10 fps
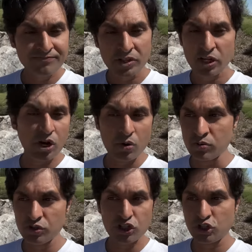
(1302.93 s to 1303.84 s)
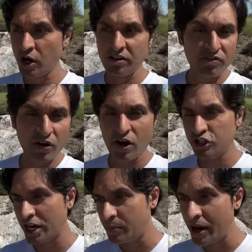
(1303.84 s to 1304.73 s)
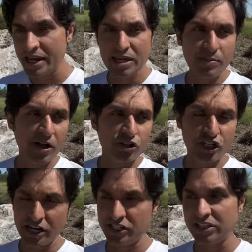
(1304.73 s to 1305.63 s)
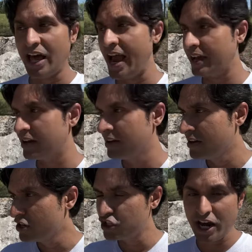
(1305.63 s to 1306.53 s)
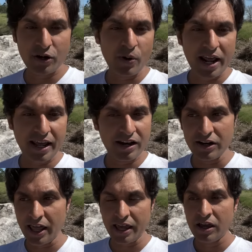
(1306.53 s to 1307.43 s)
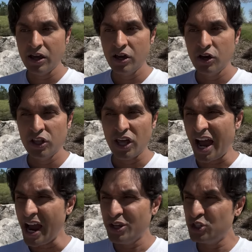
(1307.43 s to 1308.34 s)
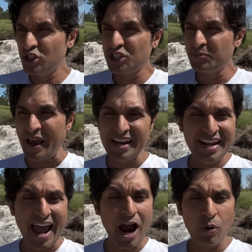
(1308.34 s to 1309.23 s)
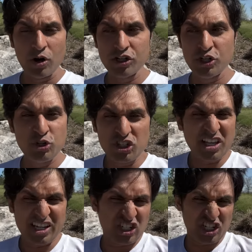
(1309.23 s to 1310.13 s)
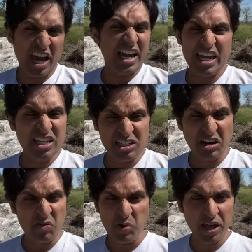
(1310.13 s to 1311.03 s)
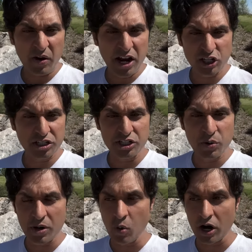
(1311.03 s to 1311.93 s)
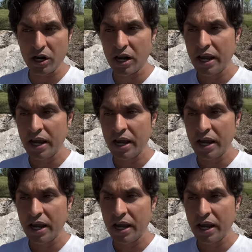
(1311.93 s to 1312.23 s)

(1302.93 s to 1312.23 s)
you know, just try to figure out, check my email, check Slack, check Reddit. And like, I used to just spend an hour or two just like checking stuff without actually doing work.